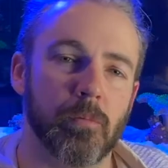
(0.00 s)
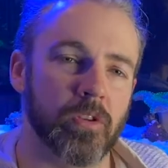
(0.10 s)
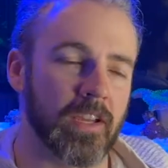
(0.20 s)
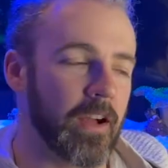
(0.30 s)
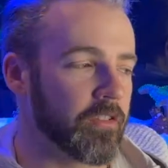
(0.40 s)

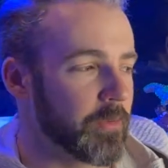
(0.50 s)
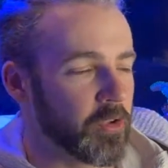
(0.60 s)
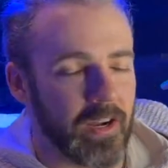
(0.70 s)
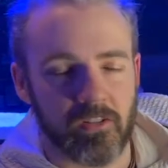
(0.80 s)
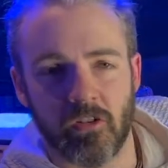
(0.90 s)
put the calcium
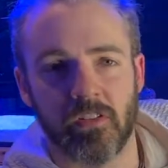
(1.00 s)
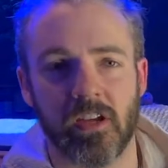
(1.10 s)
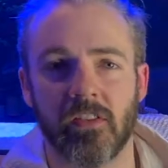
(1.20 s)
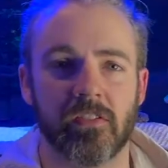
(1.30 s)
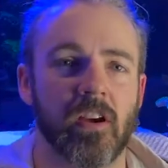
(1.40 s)
reactor on the
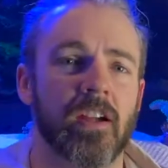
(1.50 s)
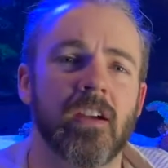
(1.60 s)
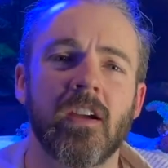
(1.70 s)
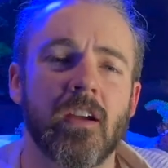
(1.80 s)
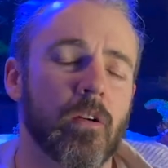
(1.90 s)
other side.
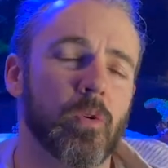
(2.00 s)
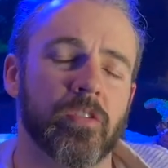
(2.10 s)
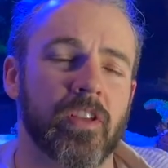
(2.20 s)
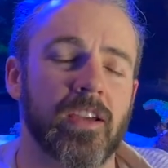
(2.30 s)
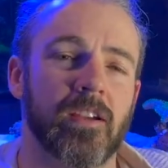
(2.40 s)
We'll
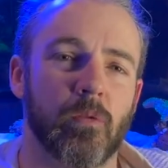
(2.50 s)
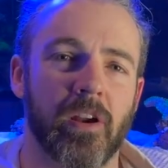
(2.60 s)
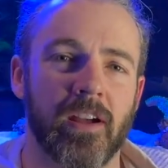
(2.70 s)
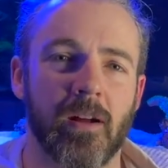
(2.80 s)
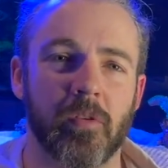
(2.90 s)
see
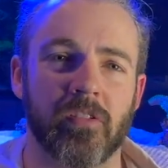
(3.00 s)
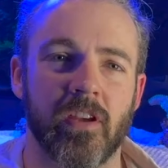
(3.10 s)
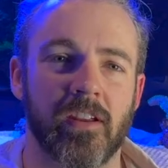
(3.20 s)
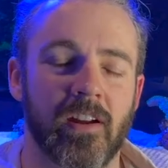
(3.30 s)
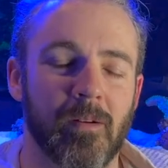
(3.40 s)
when I come to
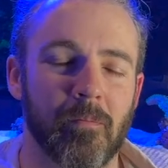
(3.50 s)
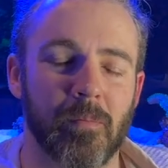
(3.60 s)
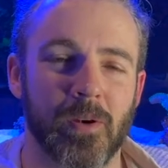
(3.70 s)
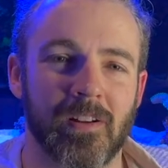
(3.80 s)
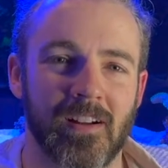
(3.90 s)
set it
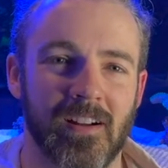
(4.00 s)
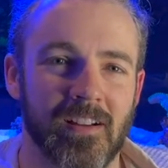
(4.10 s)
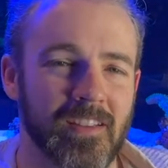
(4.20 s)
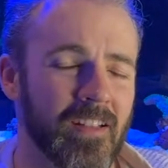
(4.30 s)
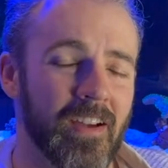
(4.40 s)
up, but
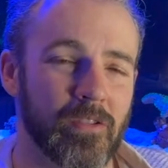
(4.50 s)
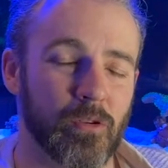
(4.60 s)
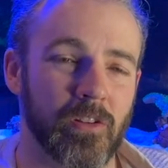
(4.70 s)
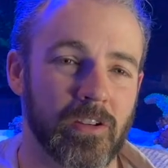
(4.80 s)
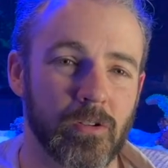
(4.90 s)
yeah, that's
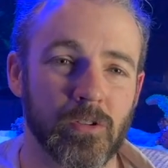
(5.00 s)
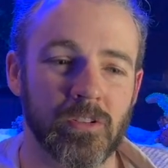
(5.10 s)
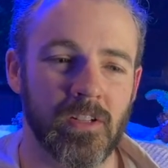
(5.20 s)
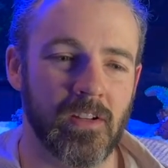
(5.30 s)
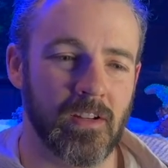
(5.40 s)
really
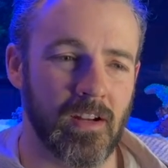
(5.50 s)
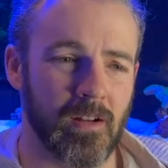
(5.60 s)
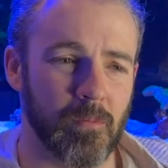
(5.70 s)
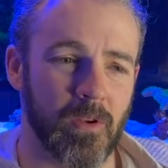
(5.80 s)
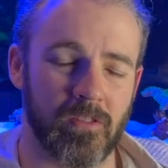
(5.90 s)
cool.
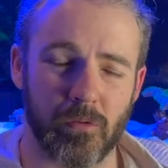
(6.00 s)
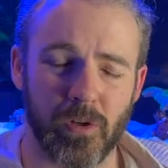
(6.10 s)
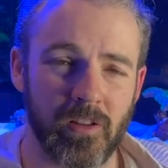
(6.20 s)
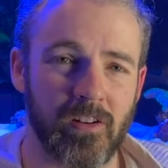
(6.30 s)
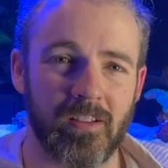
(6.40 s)
It's a
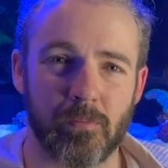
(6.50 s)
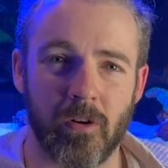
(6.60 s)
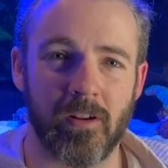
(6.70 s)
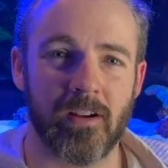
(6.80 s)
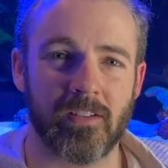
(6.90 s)
really nice
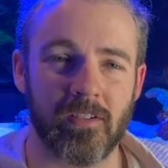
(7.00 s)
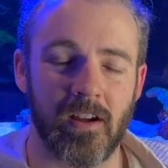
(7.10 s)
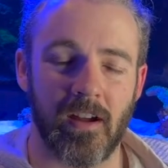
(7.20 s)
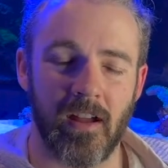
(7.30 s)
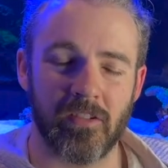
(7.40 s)
product.
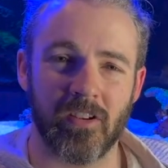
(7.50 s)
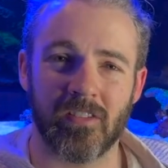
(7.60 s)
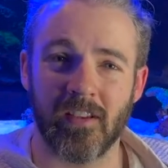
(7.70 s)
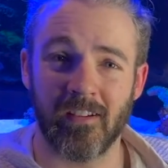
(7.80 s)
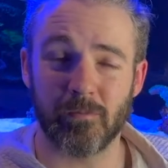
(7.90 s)
As you
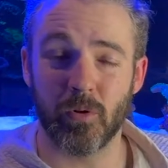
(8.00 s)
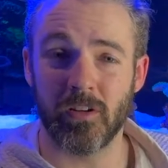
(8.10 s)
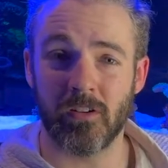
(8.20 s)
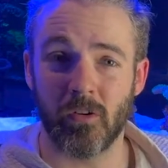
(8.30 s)
can see, I've put in